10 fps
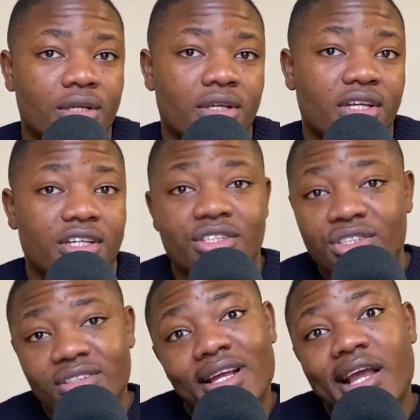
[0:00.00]
is
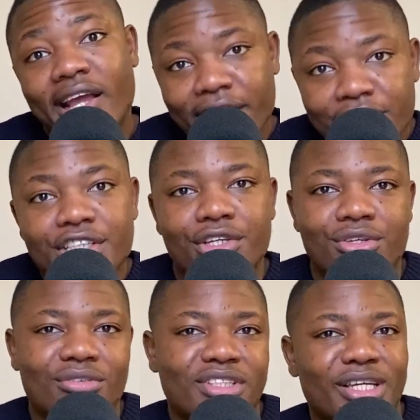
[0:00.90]

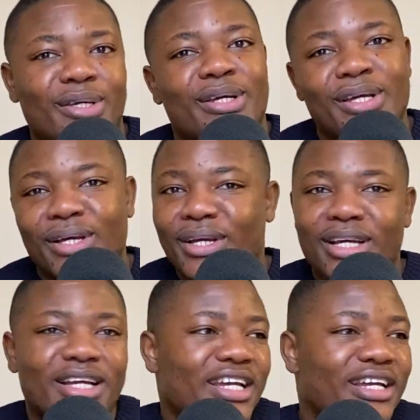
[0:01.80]
execute.
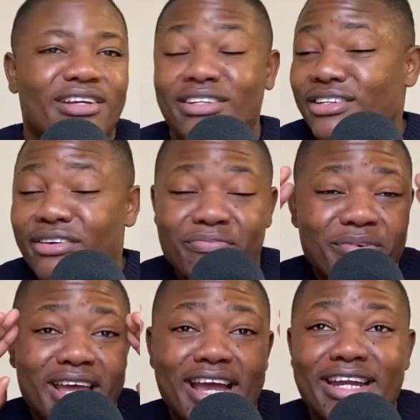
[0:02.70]
If we
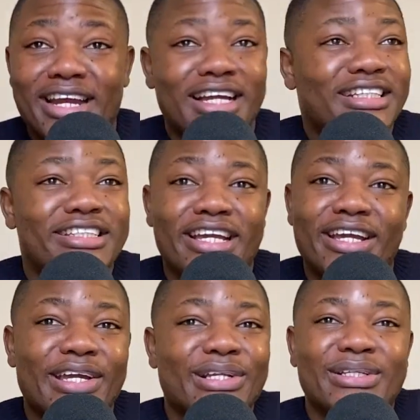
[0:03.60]
had an
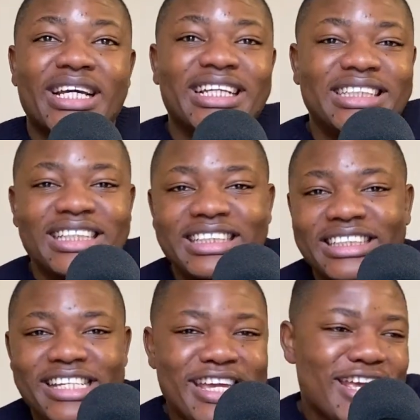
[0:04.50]
idea in
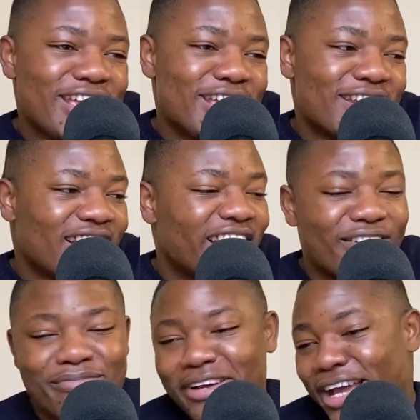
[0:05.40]
2016, if
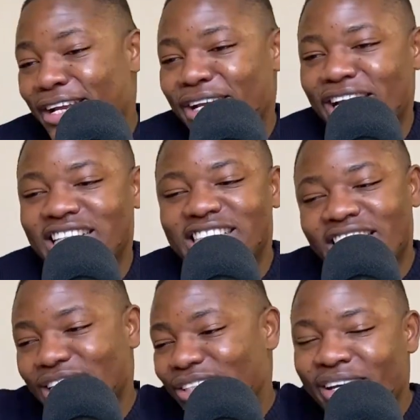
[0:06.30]
we had an idea
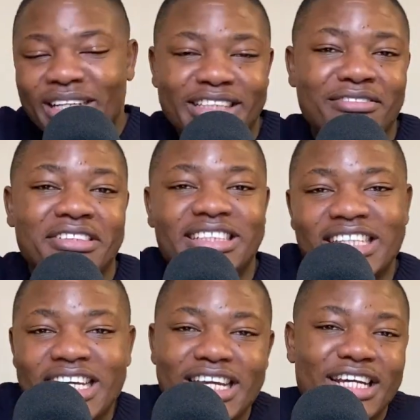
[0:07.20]
in
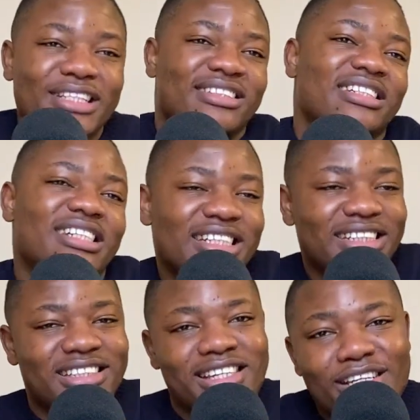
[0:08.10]
2017,
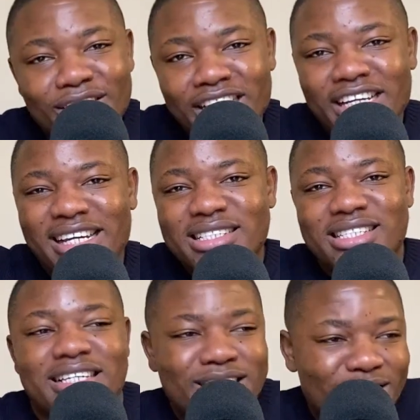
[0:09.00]
2018,
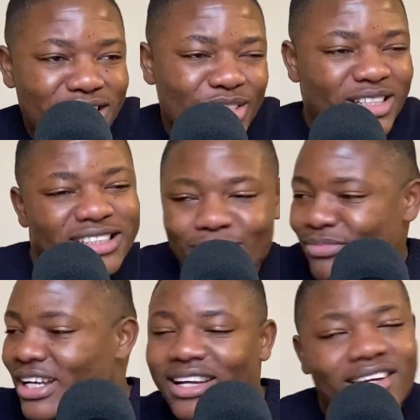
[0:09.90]
2019, 2020,
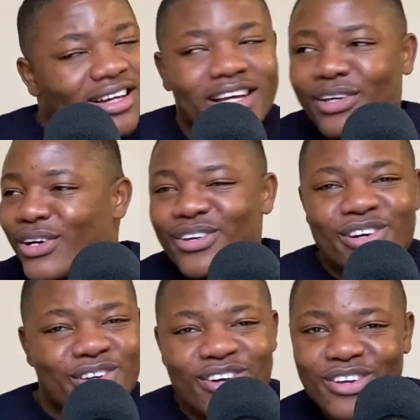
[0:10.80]

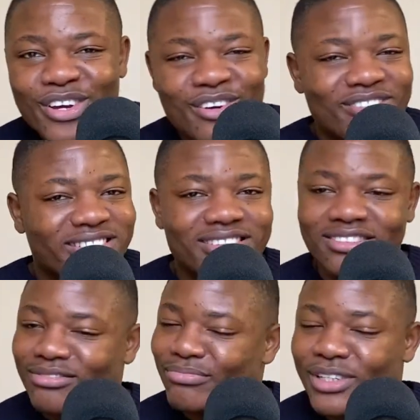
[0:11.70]
yo,
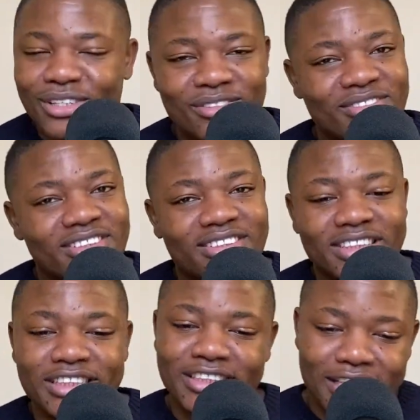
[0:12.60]
bro,
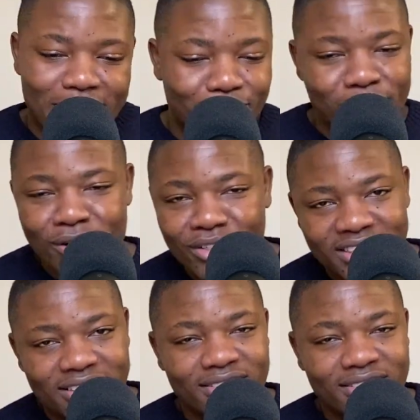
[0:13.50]
just stop, pause,